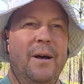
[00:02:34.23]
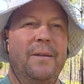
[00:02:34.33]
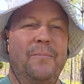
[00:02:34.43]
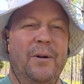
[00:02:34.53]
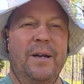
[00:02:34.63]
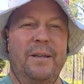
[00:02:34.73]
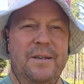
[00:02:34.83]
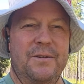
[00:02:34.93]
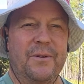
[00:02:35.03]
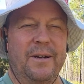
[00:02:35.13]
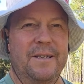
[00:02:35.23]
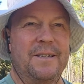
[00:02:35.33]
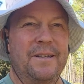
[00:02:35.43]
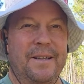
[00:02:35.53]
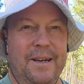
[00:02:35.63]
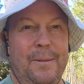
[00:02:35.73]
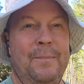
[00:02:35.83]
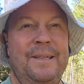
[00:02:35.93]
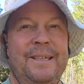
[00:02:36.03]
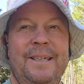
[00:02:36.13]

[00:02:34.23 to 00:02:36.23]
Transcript: Now they're bringing the Israelis to them.